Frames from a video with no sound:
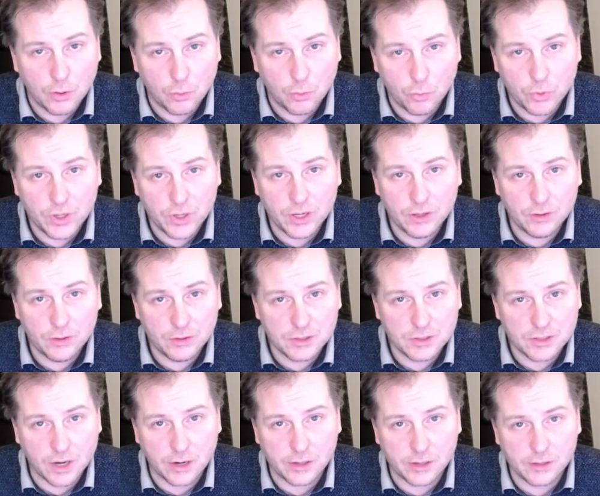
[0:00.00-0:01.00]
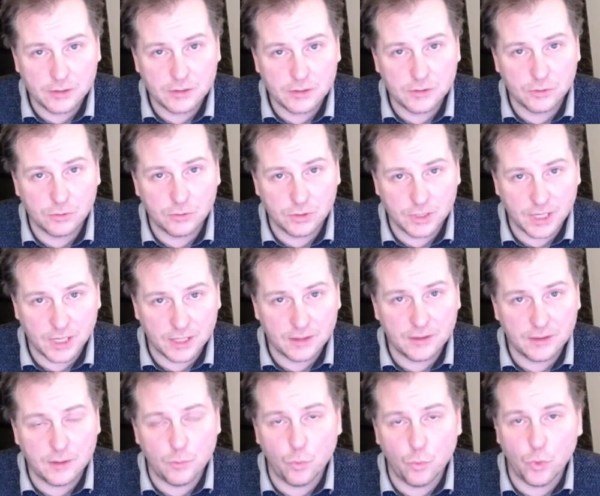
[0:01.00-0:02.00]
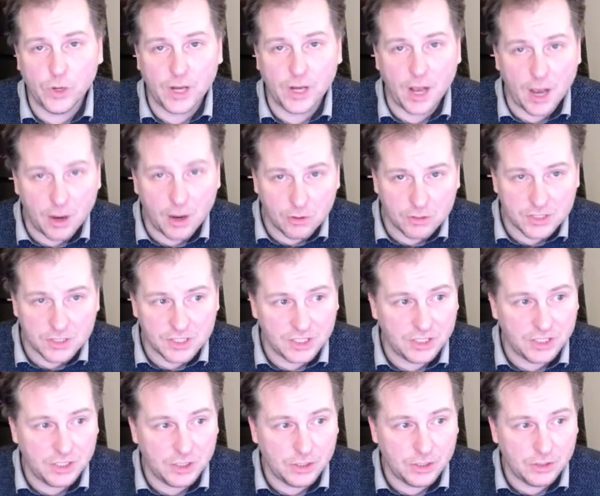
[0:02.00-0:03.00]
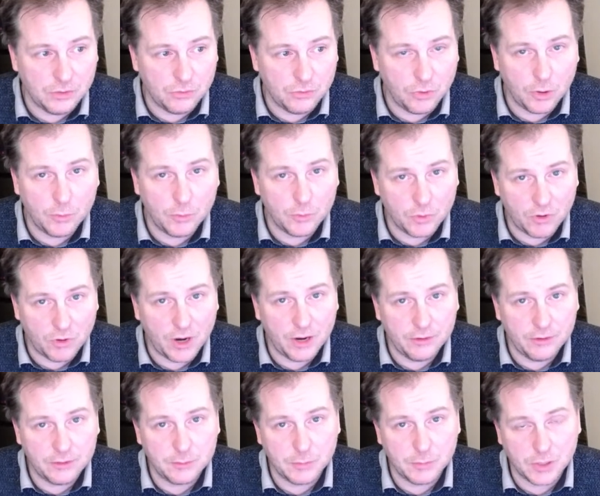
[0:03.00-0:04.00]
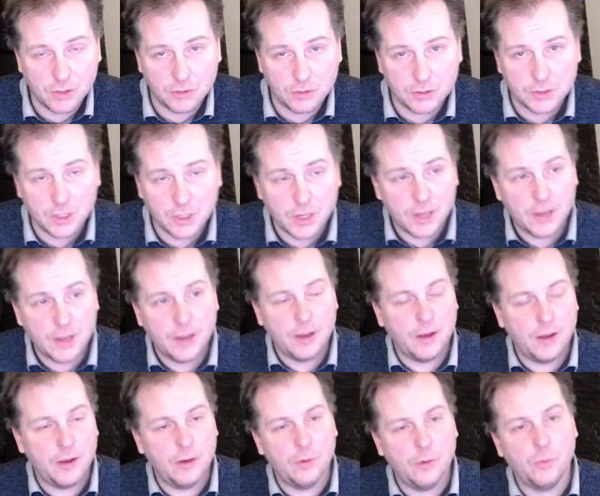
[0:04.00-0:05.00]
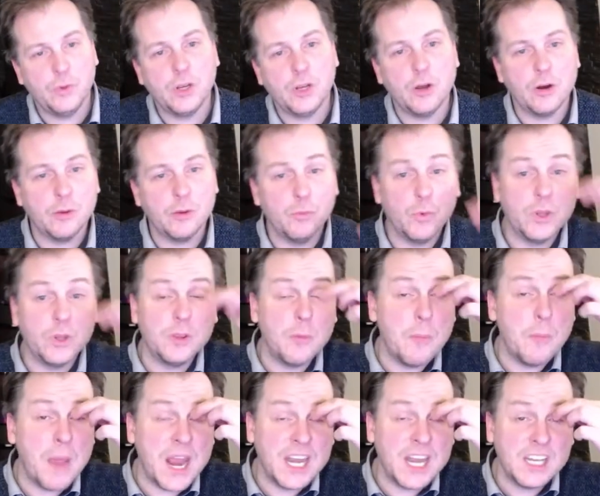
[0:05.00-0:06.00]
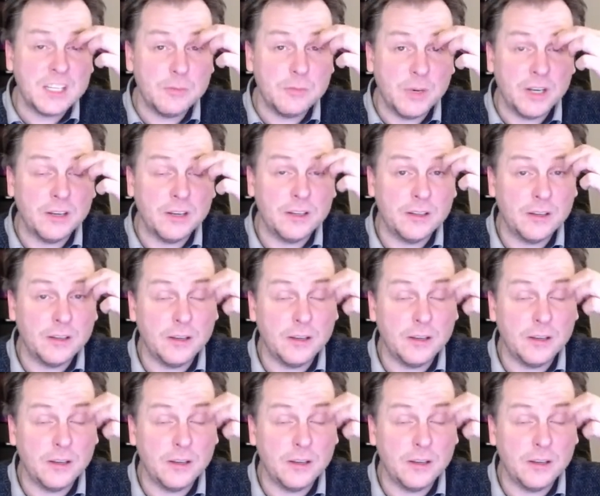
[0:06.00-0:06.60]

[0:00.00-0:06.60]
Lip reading: we started to get them without CD-ROM drives, because we got them with the management